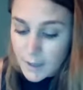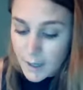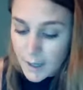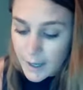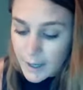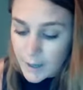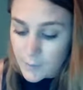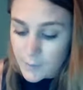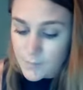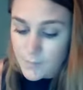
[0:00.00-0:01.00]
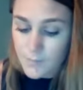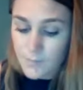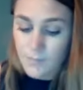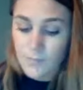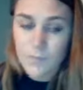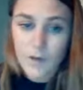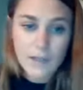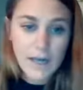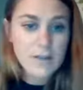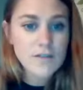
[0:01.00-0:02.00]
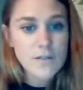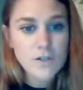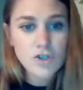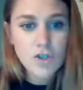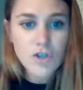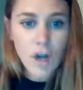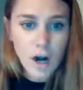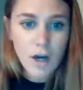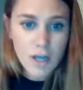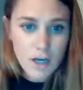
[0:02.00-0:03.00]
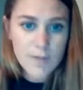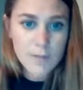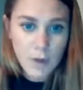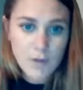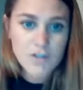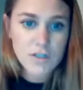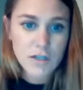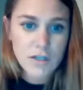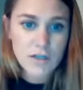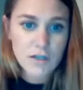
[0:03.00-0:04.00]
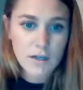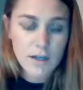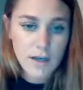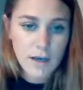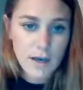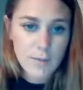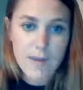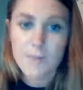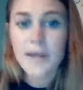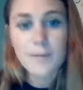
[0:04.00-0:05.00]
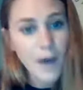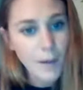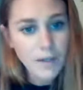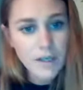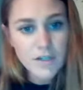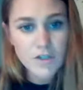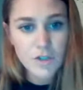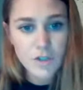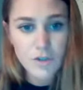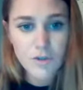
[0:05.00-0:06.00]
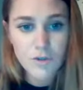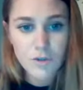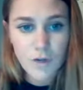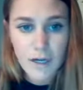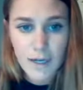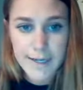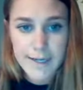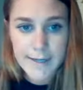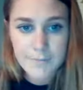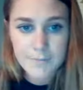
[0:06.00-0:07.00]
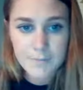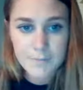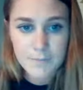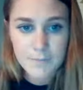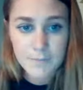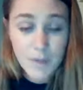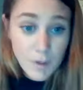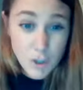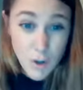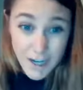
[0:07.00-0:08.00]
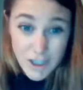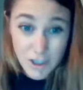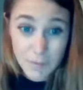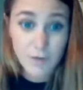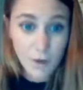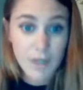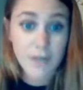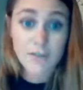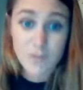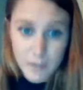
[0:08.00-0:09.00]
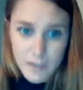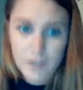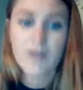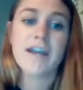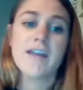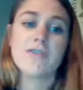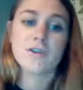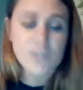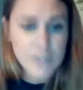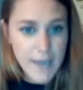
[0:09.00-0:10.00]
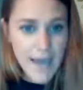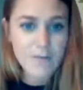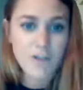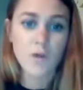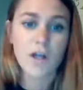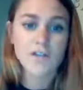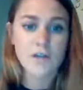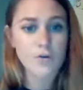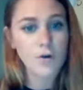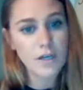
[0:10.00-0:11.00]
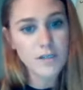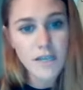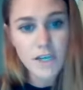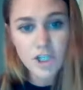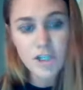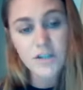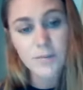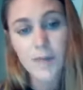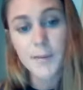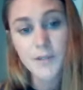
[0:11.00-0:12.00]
a lot of the signatures are going to be posted and made public to members who are actually going to be voting on this bill and their staff, as well as other organizations and maybe